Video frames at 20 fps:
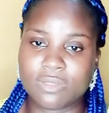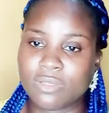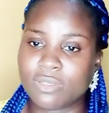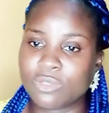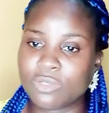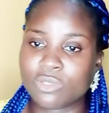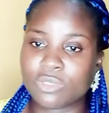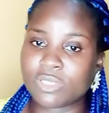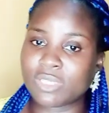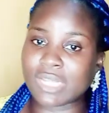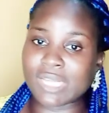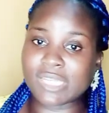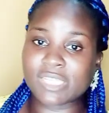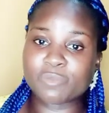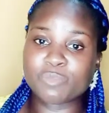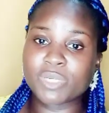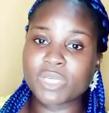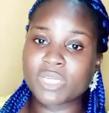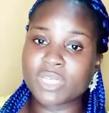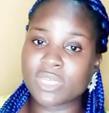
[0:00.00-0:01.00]
it
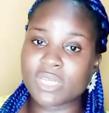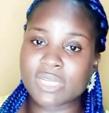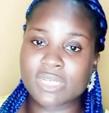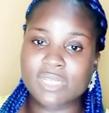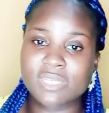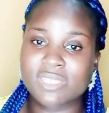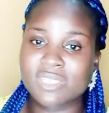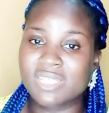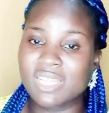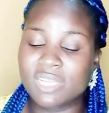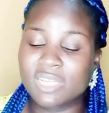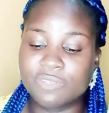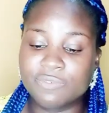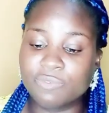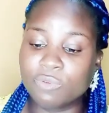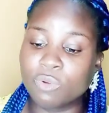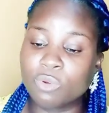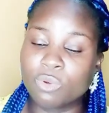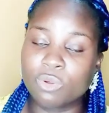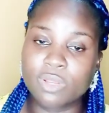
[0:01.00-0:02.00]
has been in existence
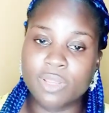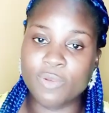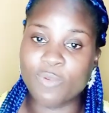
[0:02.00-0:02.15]
for